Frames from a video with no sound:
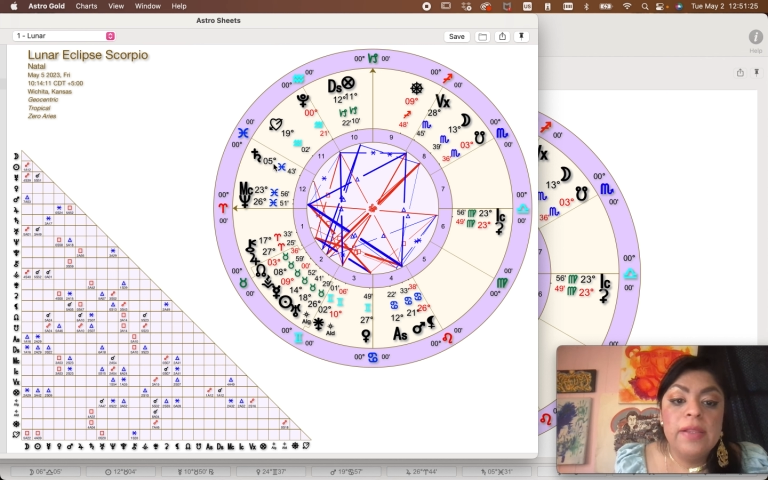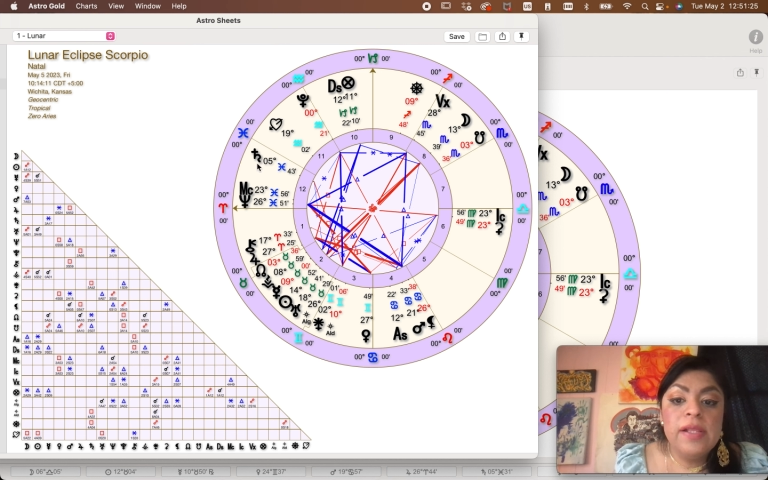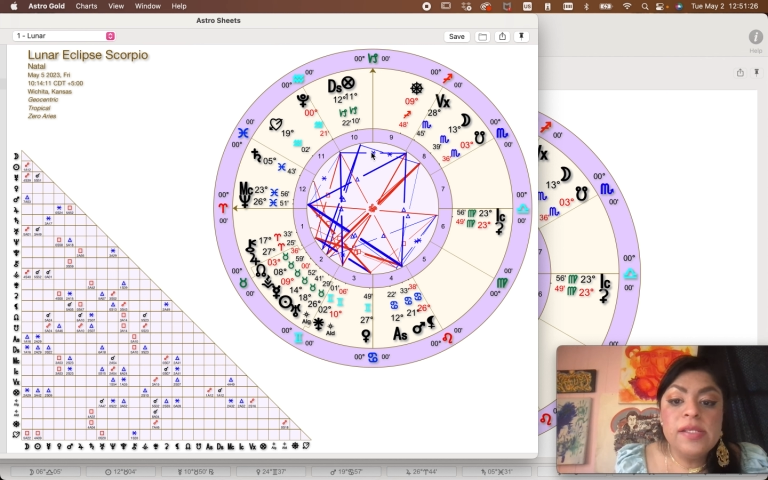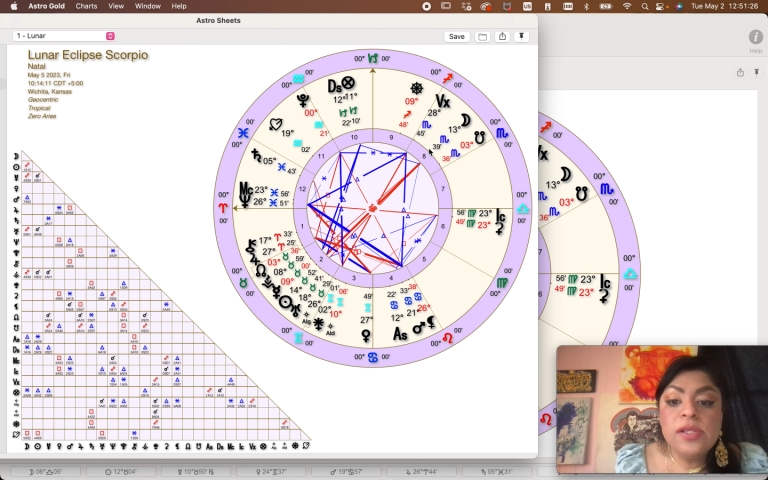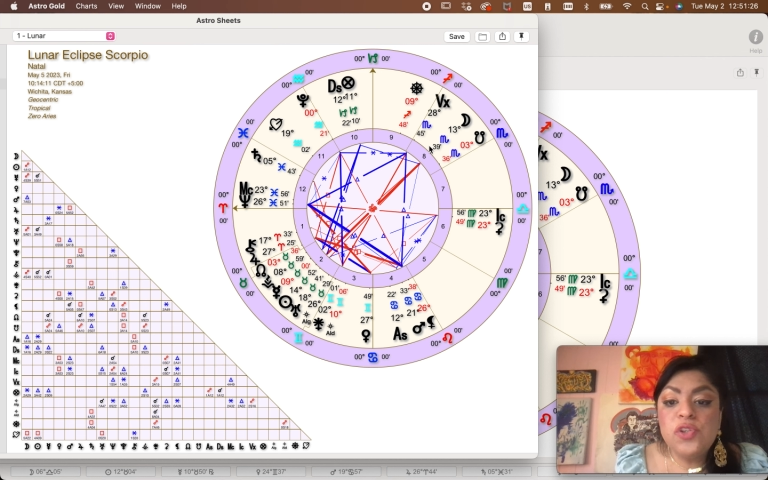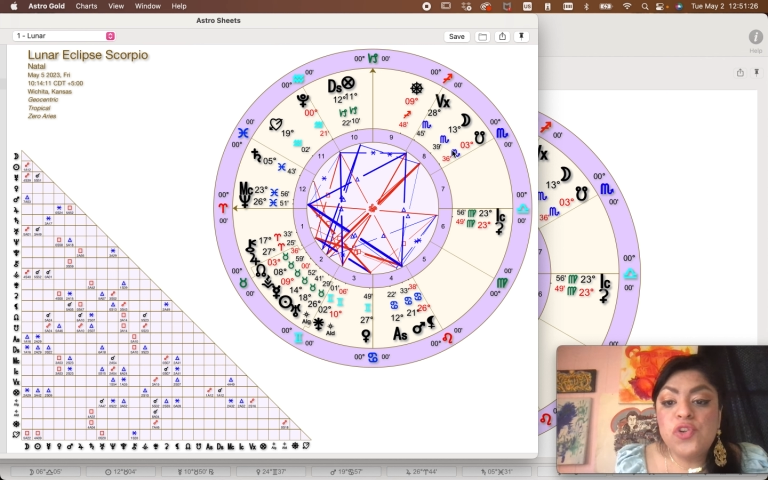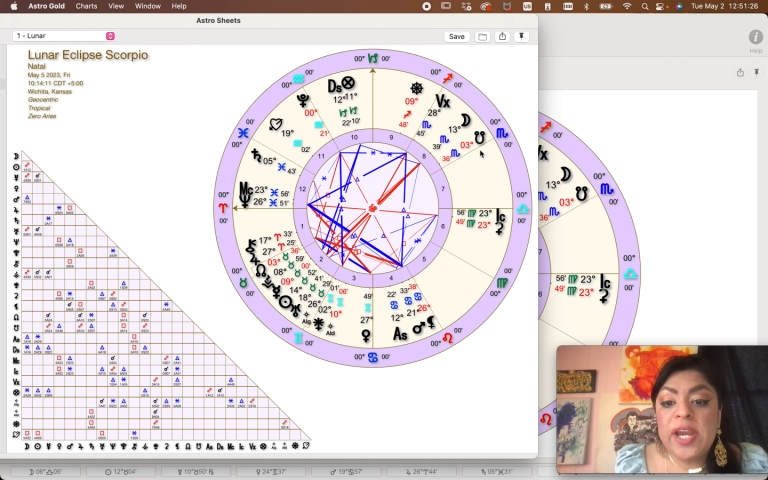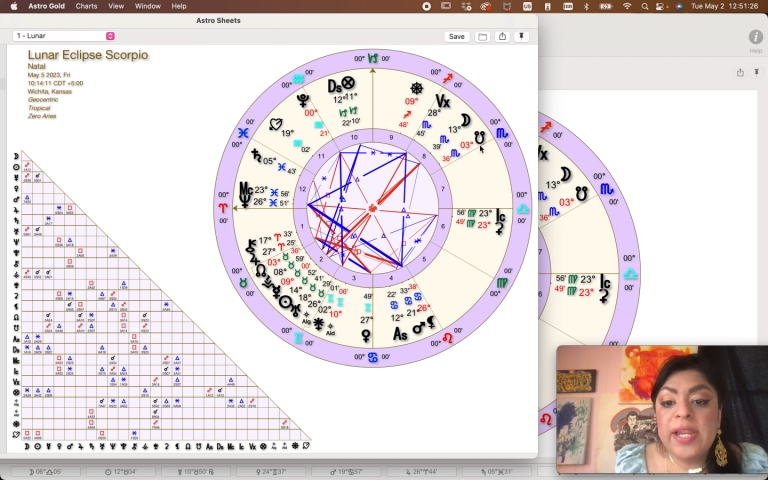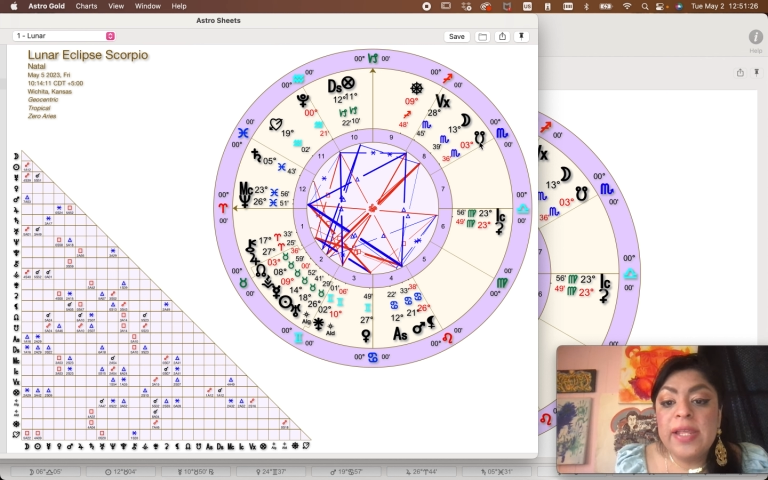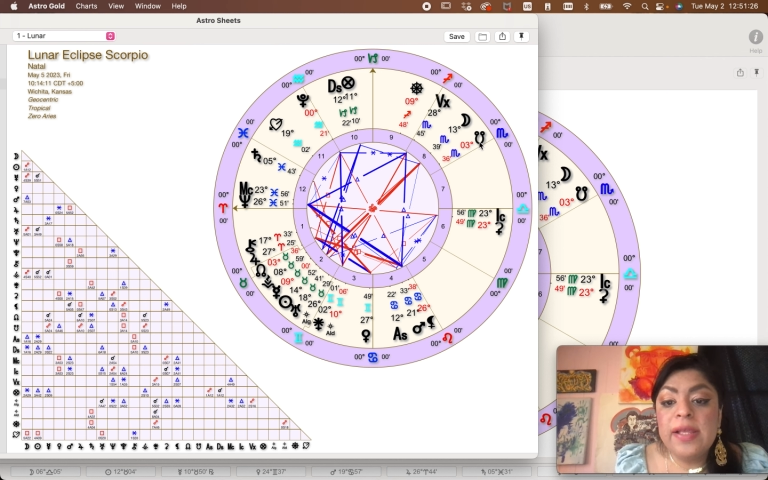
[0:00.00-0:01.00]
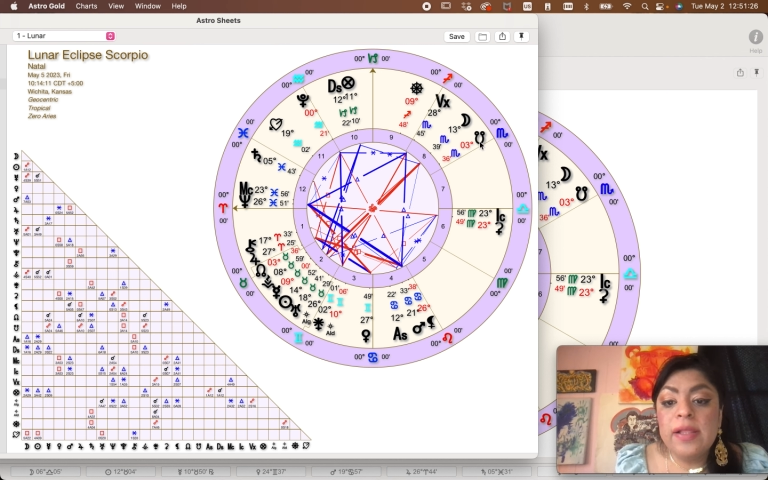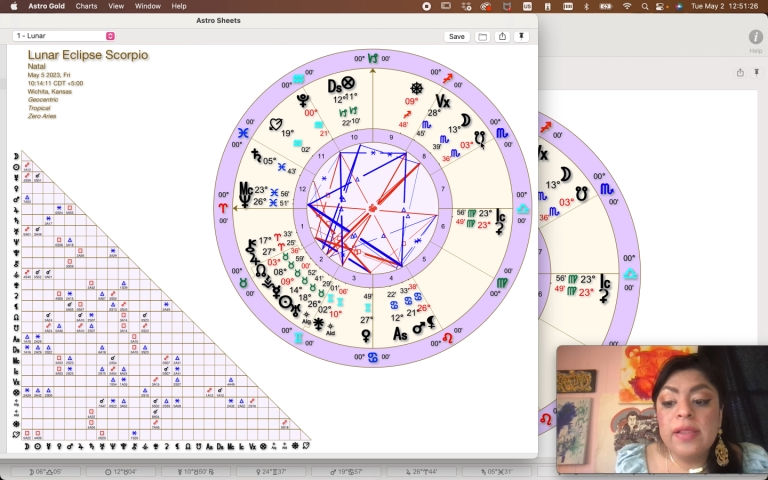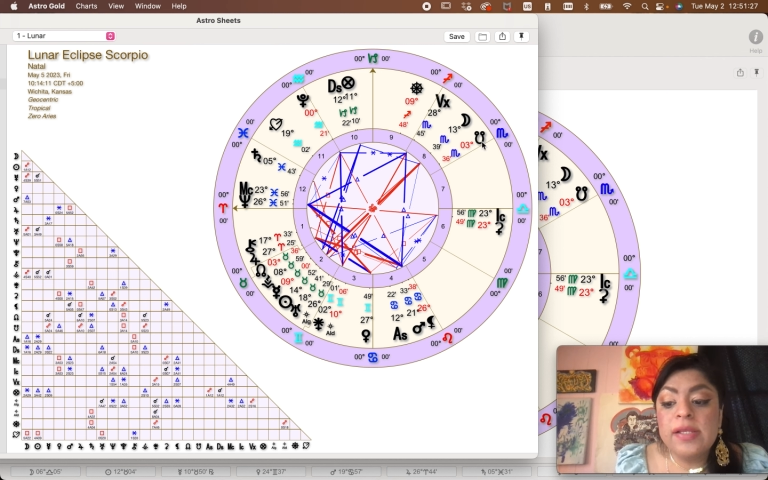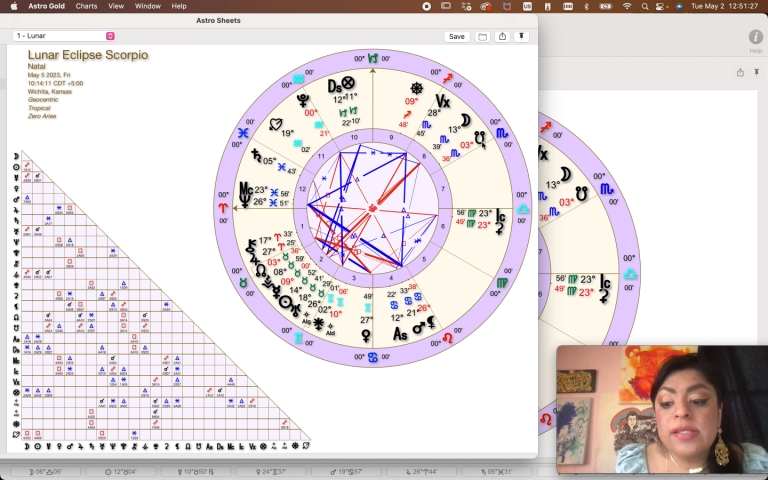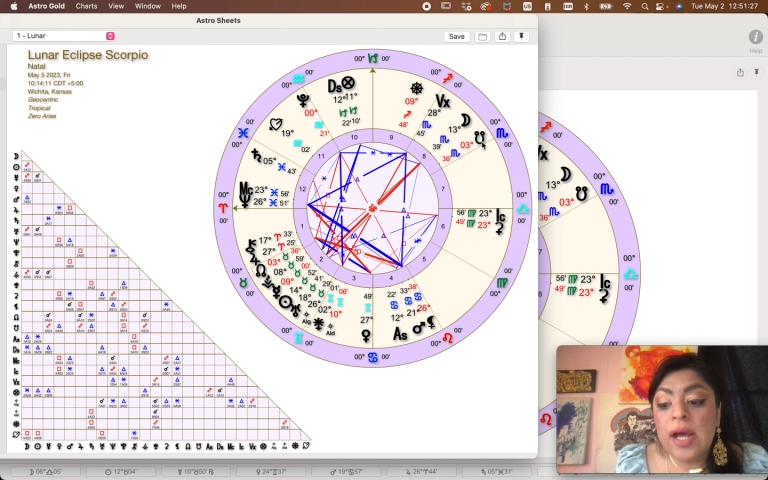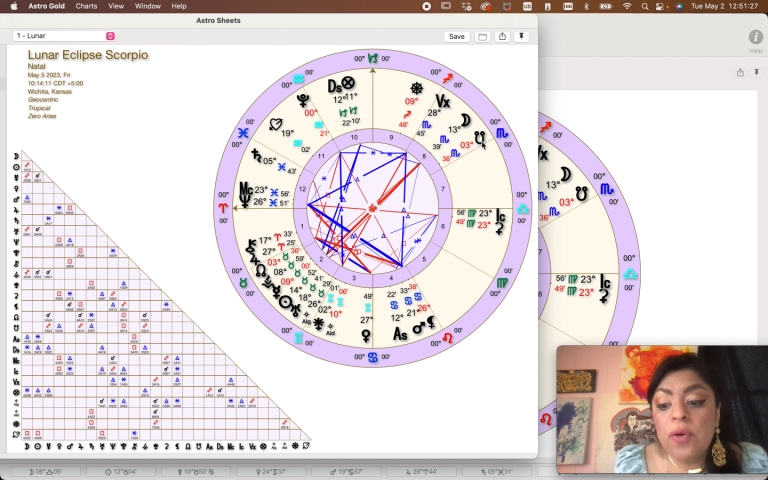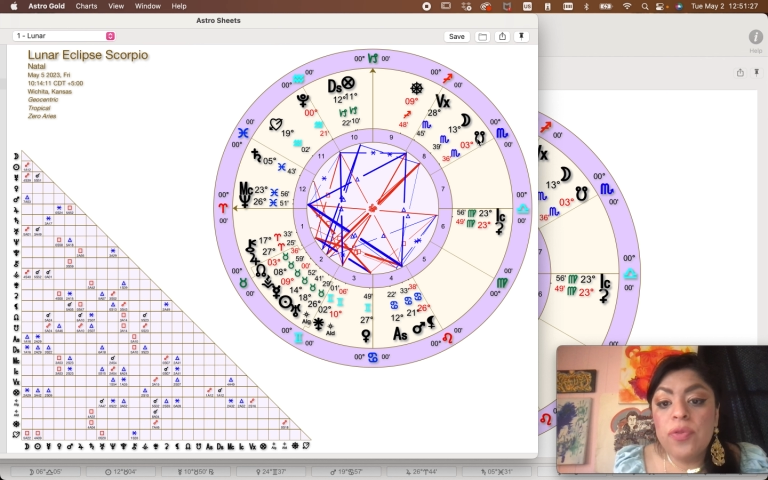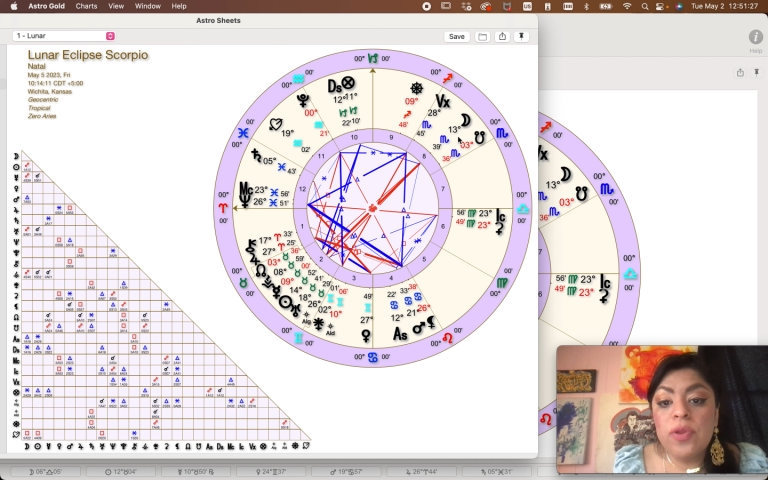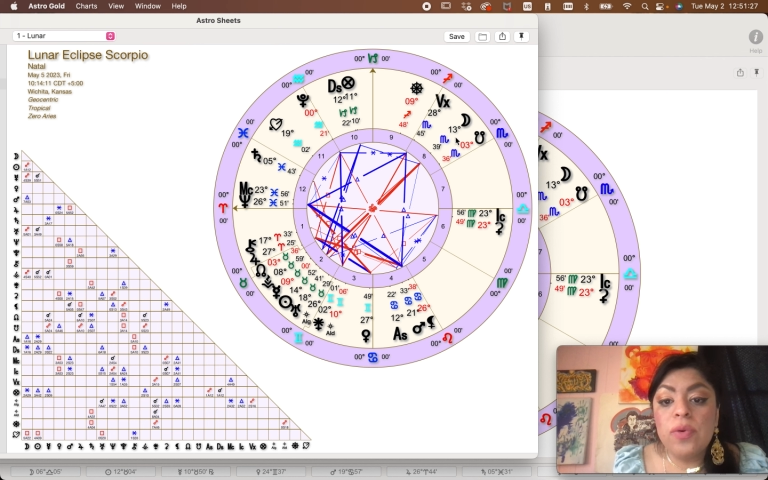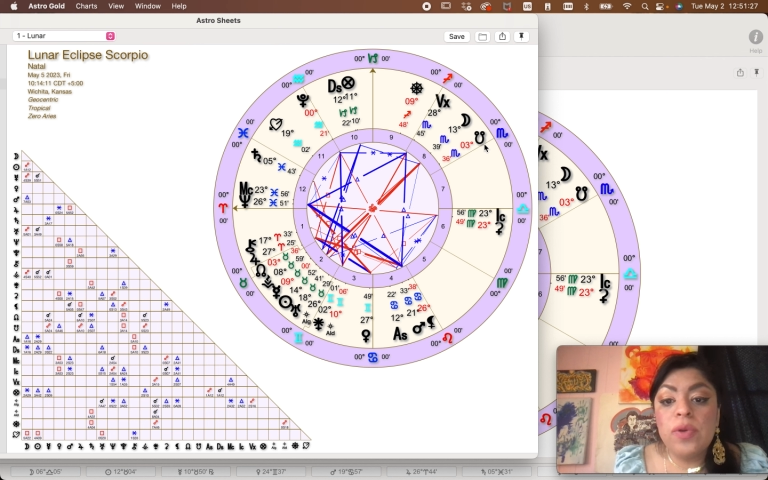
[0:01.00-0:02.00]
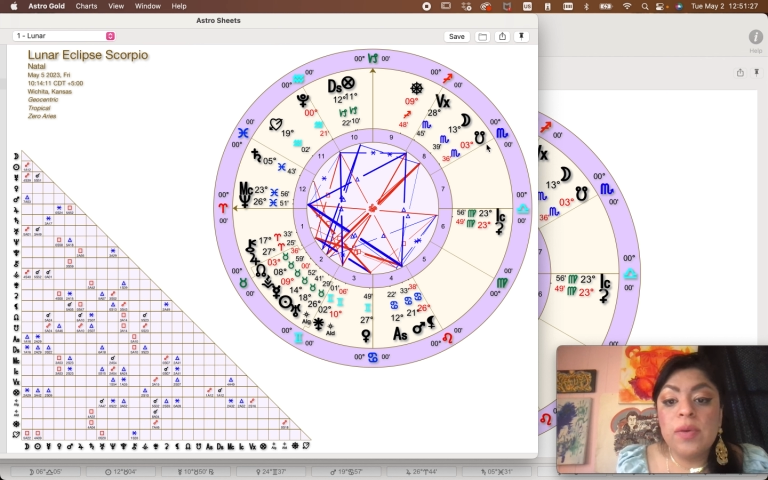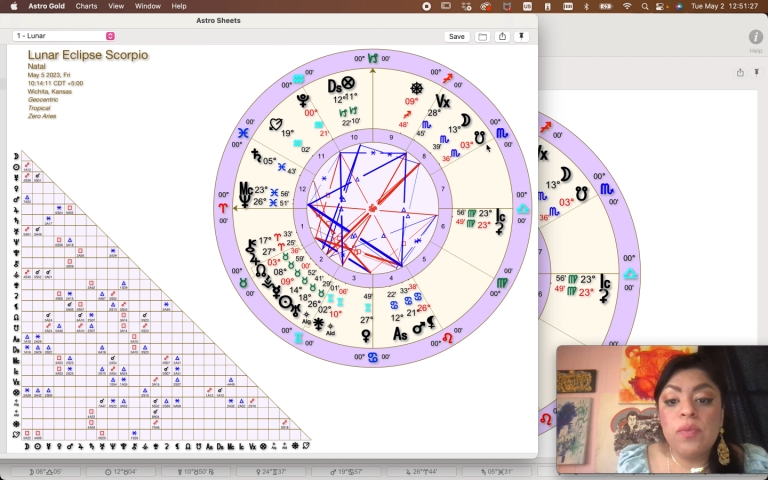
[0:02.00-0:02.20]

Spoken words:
this is trining the south node,